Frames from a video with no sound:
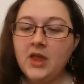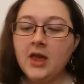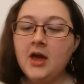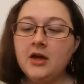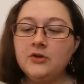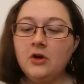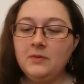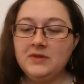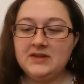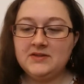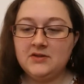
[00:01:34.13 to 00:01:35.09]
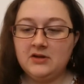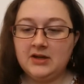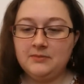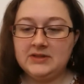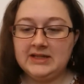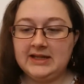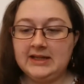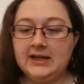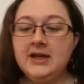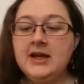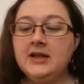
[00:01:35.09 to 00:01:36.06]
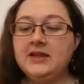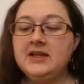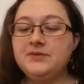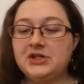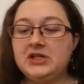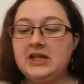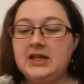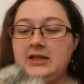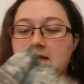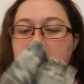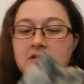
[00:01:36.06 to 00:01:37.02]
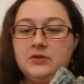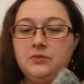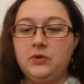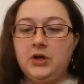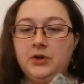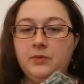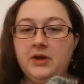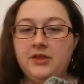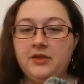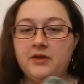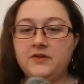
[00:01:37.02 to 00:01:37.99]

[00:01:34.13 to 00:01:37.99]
Not with this sock in particular. These were actually nicer to work with.